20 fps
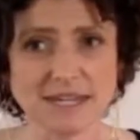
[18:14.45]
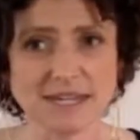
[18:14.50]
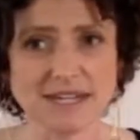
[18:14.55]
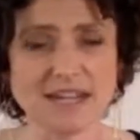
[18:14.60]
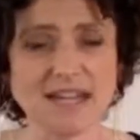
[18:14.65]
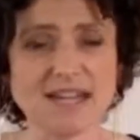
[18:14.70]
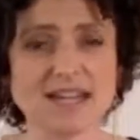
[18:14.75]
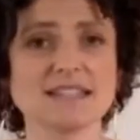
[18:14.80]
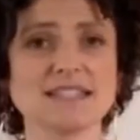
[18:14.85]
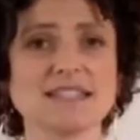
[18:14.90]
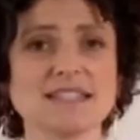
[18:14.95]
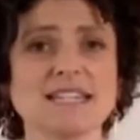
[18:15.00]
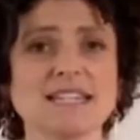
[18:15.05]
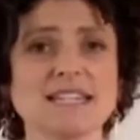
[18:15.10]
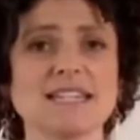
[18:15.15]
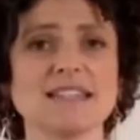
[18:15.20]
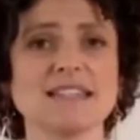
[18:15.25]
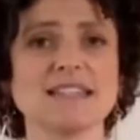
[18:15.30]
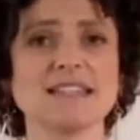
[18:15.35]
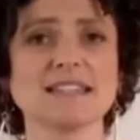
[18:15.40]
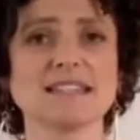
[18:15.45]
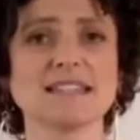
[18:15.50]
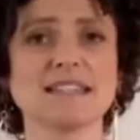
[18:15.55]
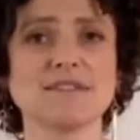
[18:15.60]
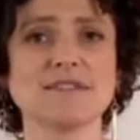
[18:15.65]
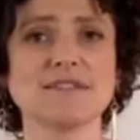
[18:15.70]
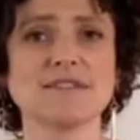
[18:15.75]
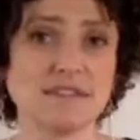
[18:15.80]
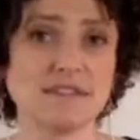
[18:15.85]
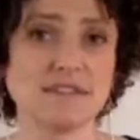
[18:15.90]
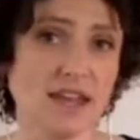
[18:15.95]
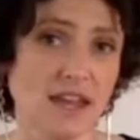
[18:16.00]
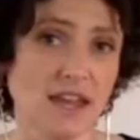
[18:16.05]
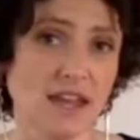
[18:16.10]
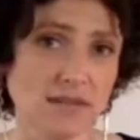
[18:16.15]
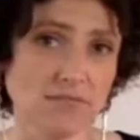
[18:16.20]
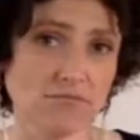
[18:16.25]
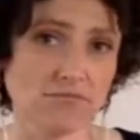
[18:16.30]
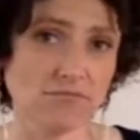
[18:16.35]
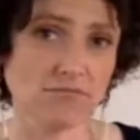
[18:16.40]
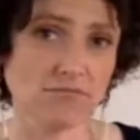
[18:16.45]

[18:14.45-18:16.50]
index is 58.